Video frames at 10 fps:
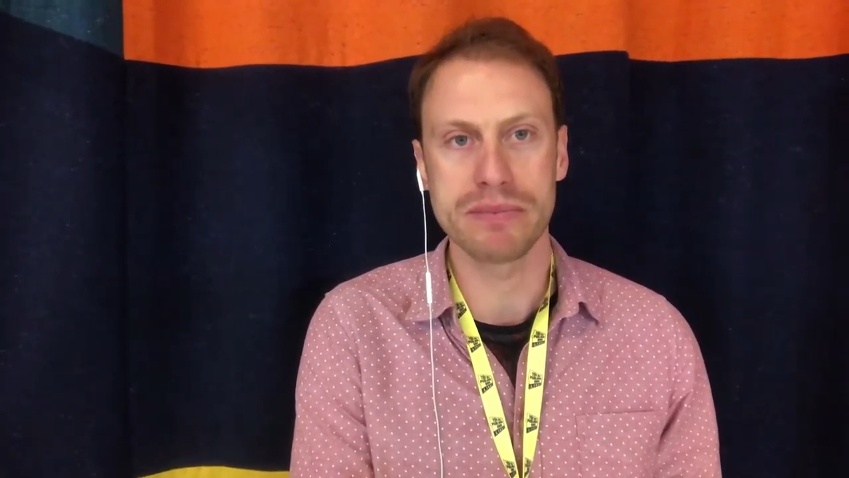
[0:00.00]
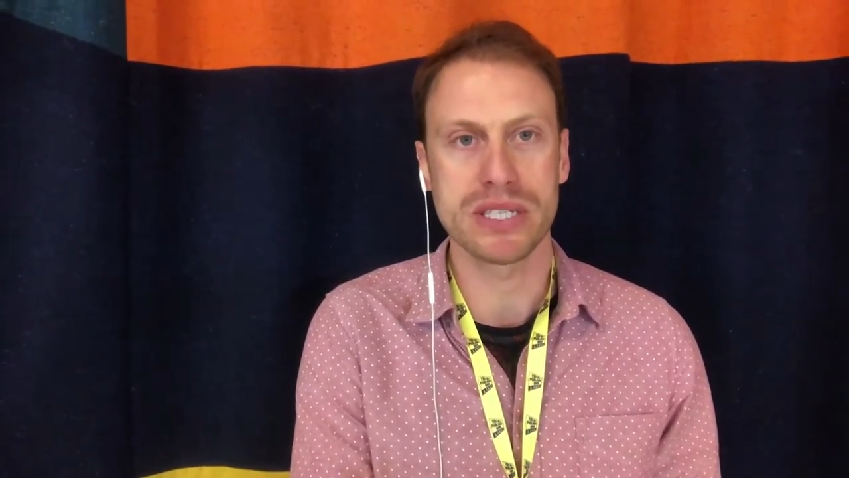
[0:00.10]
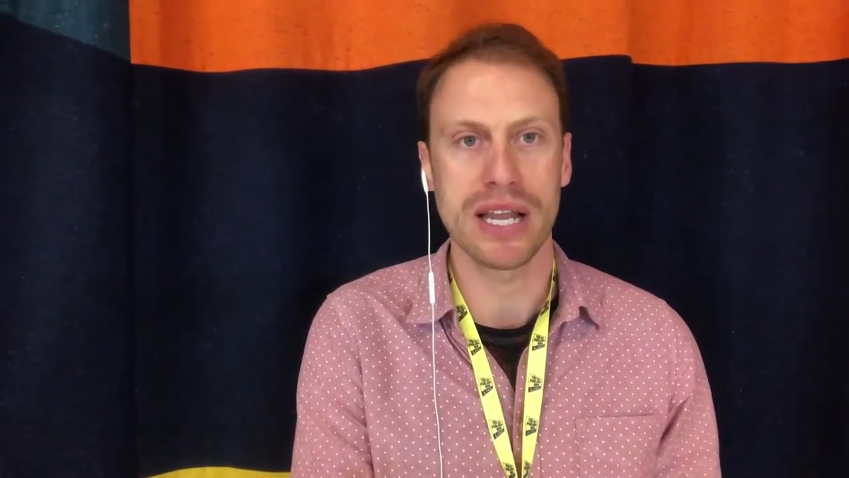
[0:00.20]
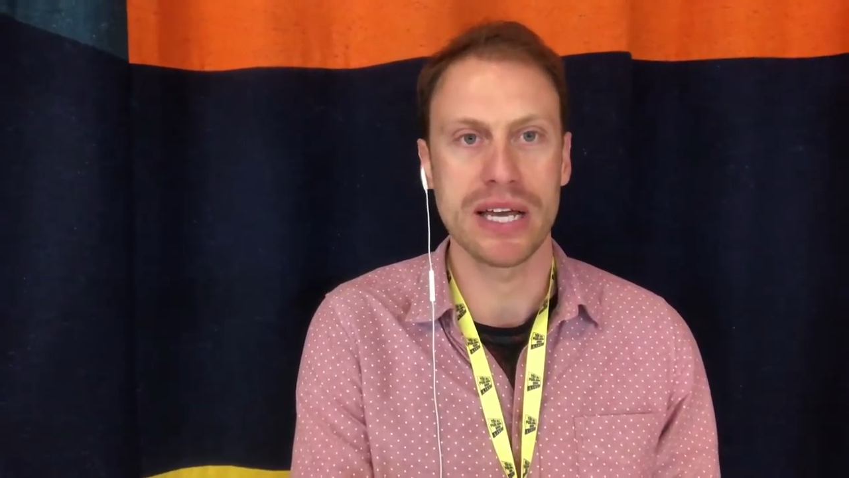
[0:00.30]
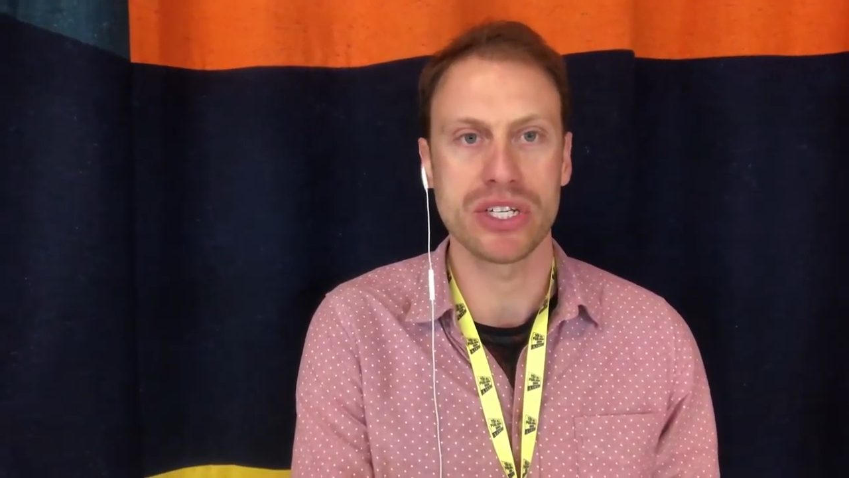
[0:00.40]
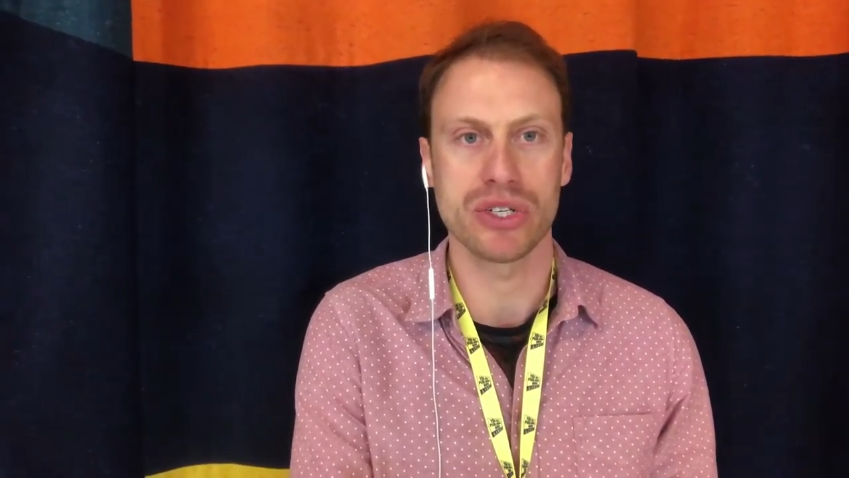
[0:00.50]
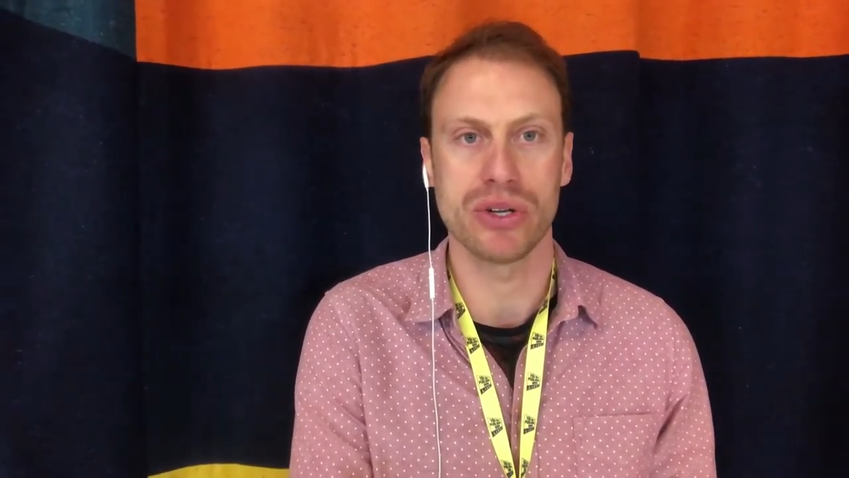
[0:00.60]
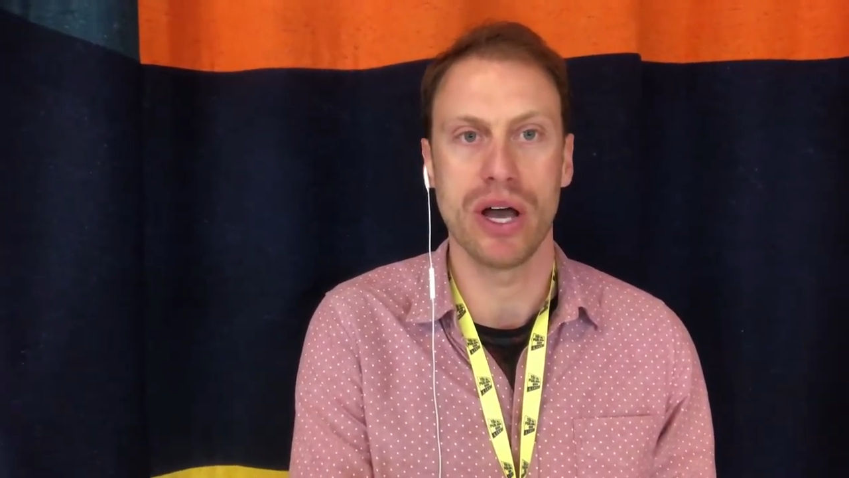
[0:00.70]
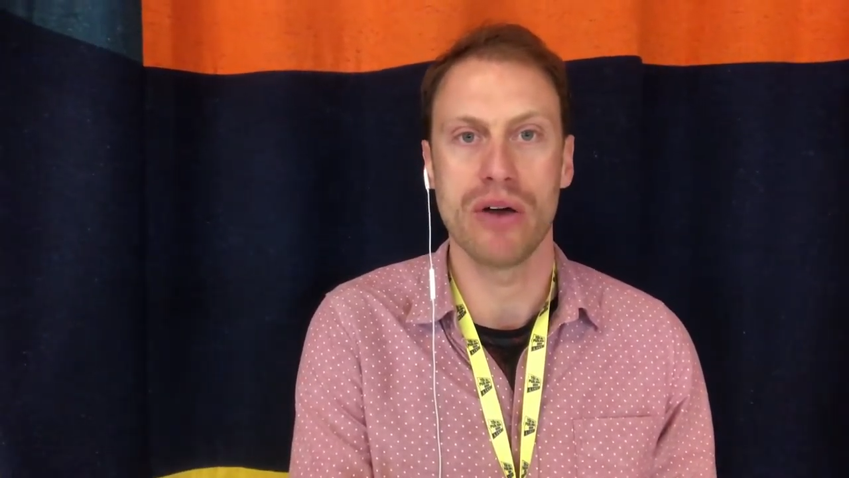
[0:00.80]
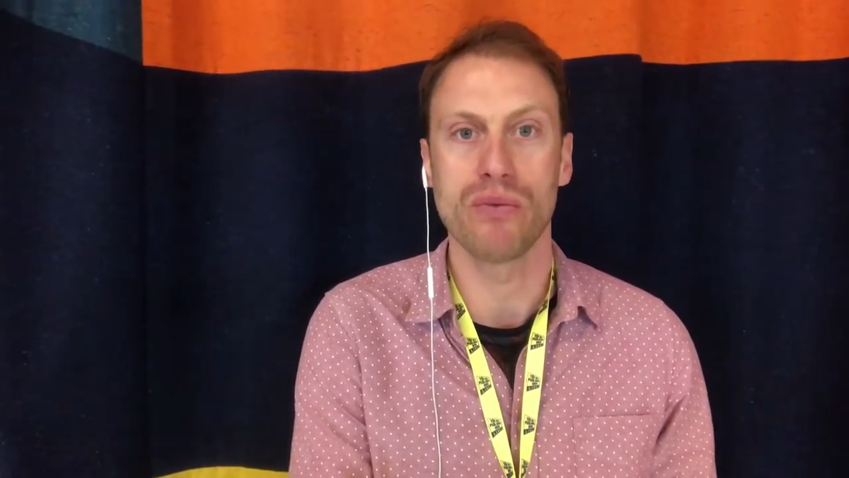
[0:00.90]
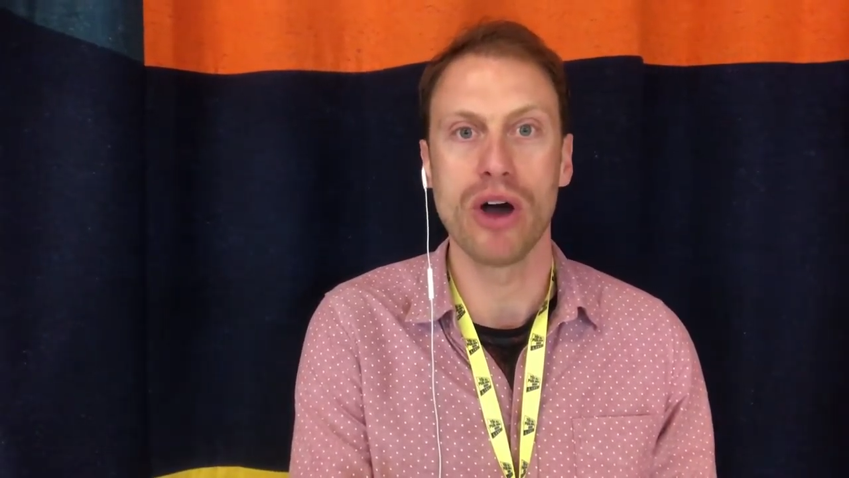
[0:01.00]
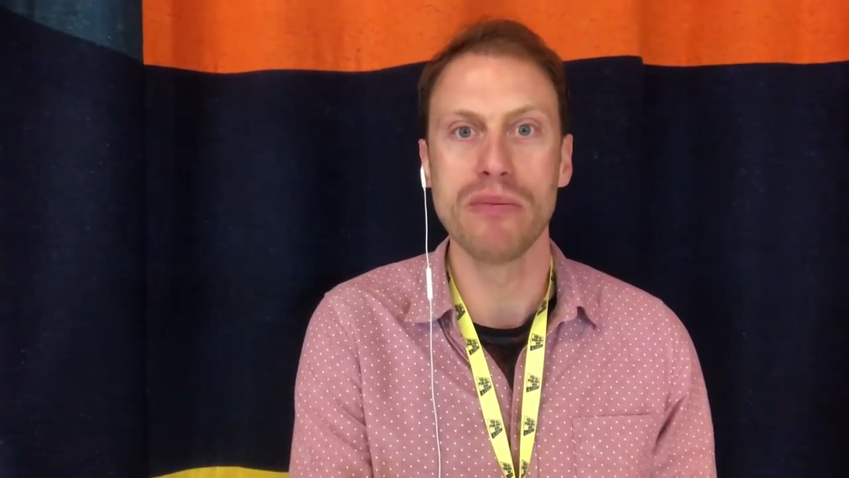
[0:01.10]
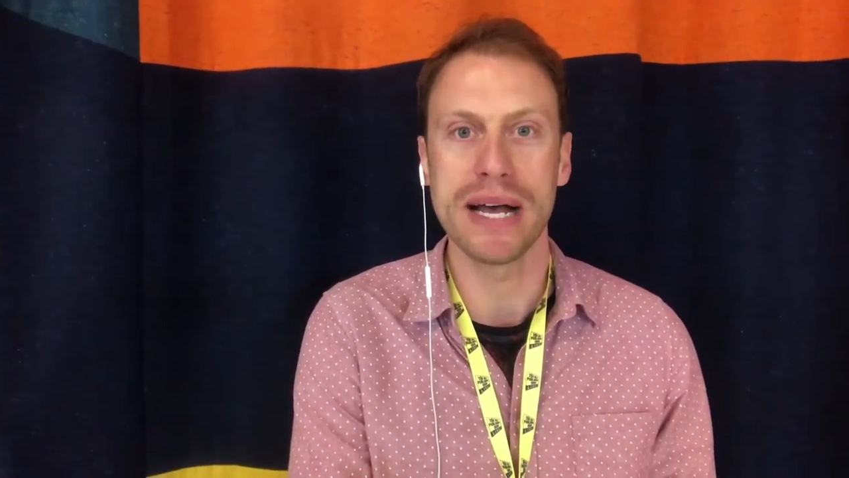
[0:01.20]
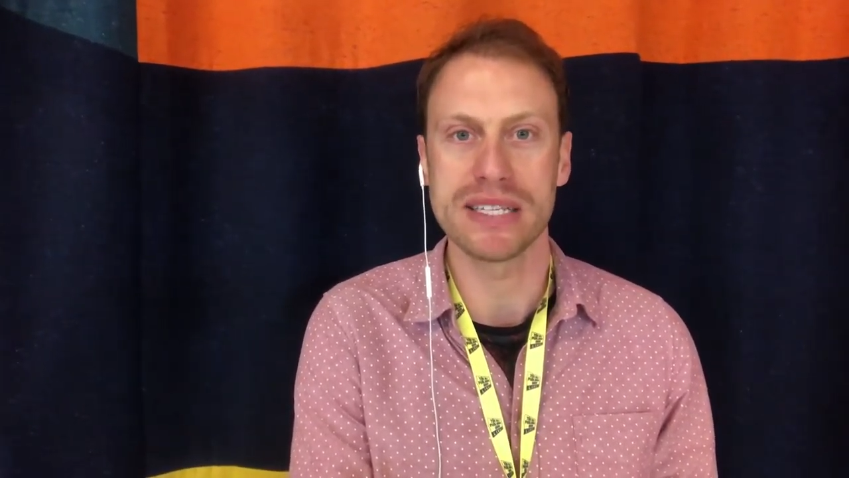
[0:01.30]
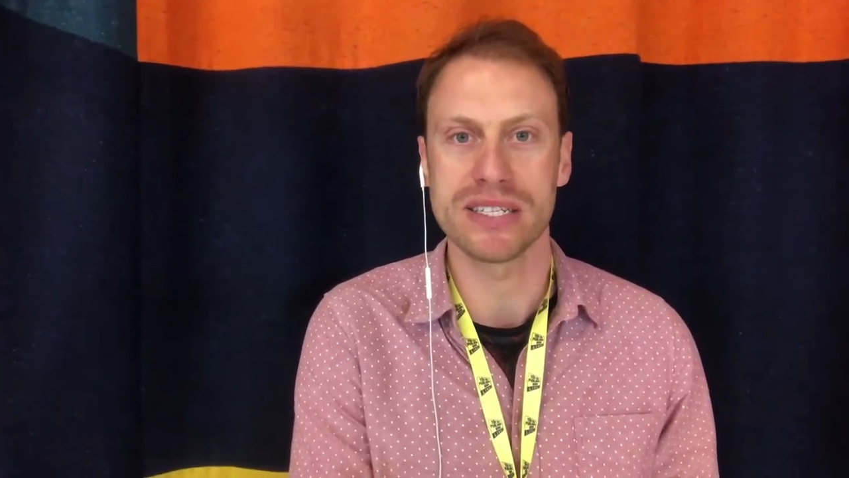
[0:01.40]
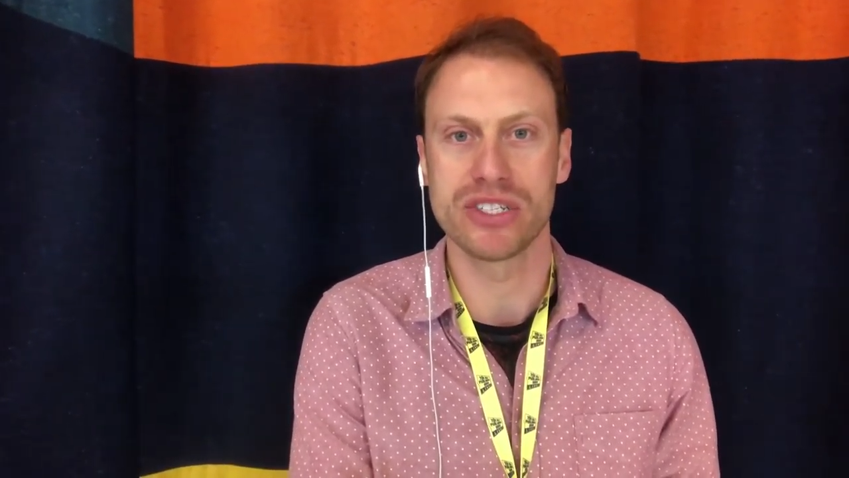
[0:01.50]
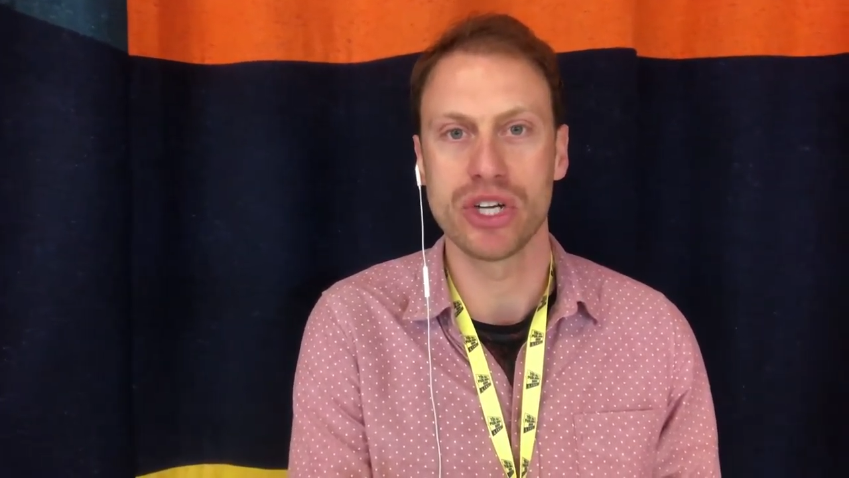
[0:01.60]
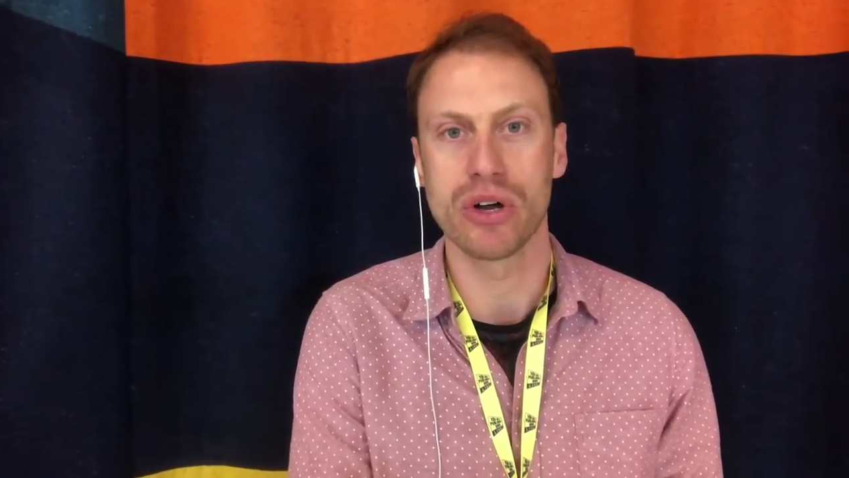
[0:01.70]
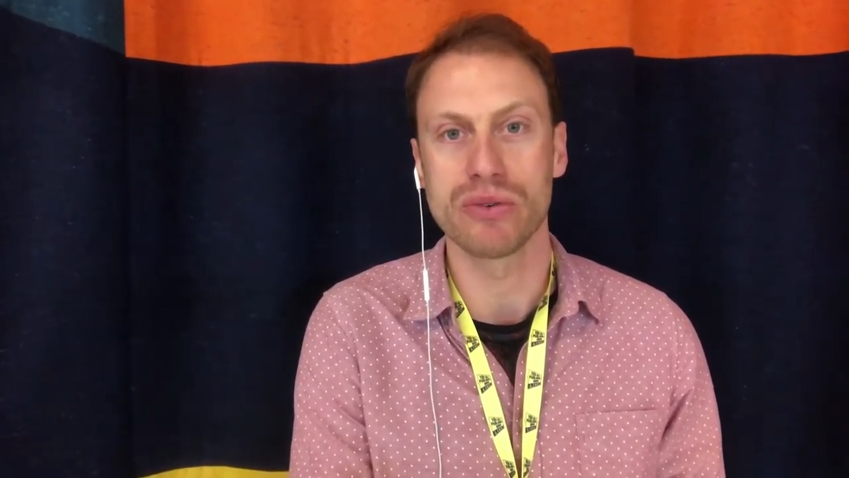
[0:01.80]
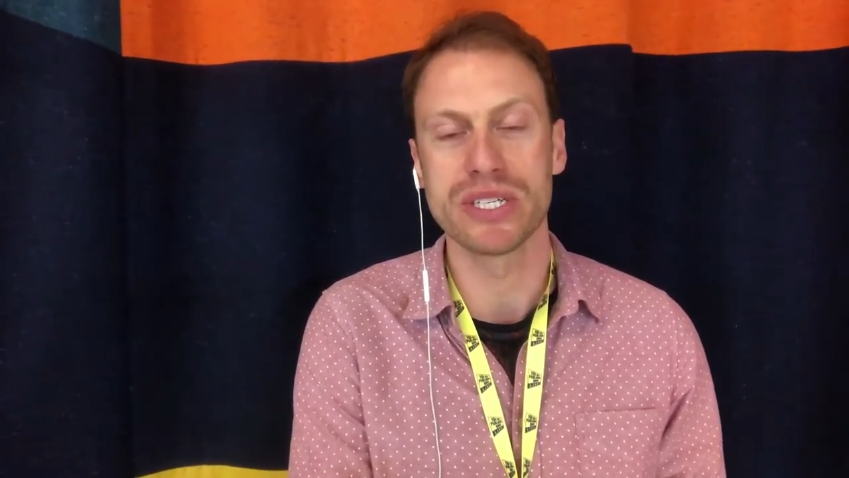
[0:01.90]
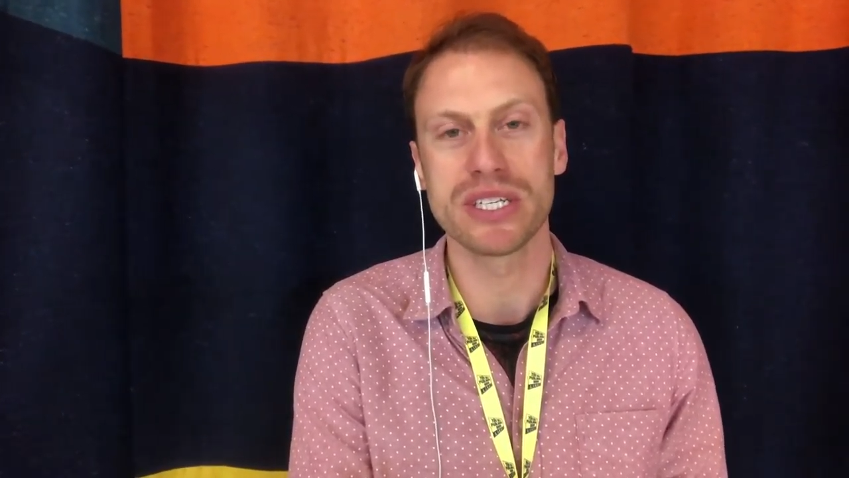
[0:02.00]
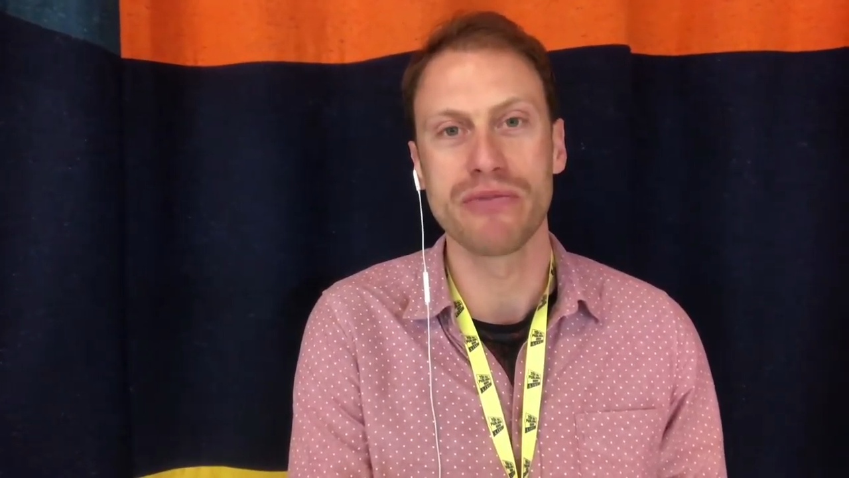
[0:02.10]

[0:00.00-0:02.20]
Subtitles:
/ romance genres,